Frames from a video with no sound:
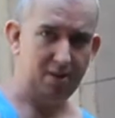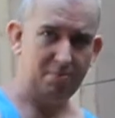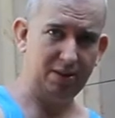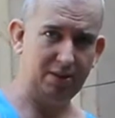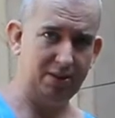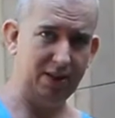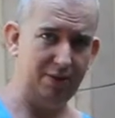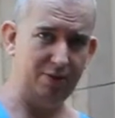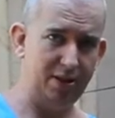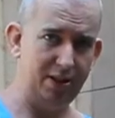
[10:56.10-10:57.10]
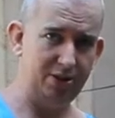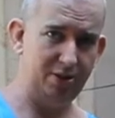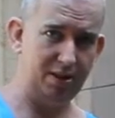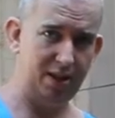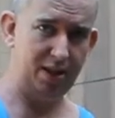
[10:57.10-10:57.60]
Makes it safer and
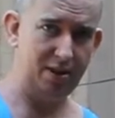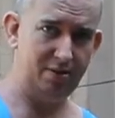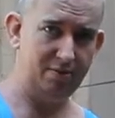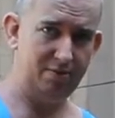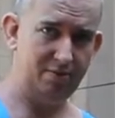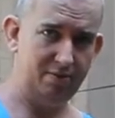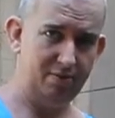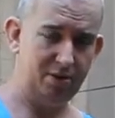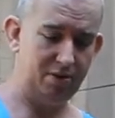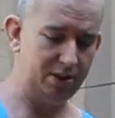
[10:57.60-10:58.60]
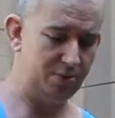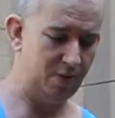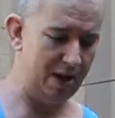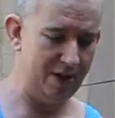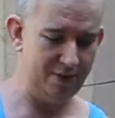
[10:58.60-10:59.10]
easier to cut. So that's
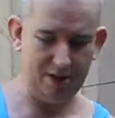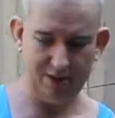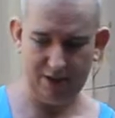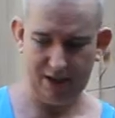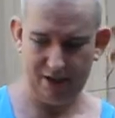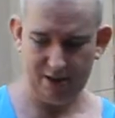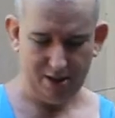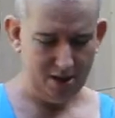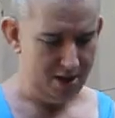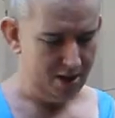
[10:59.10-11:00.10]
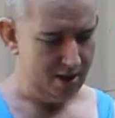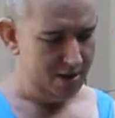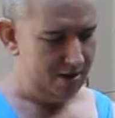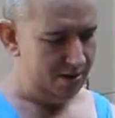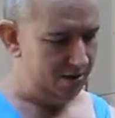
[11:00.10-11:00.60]
why I have it on there.
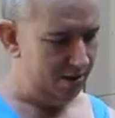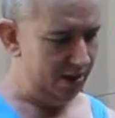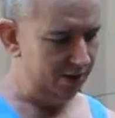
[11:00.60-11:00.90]
It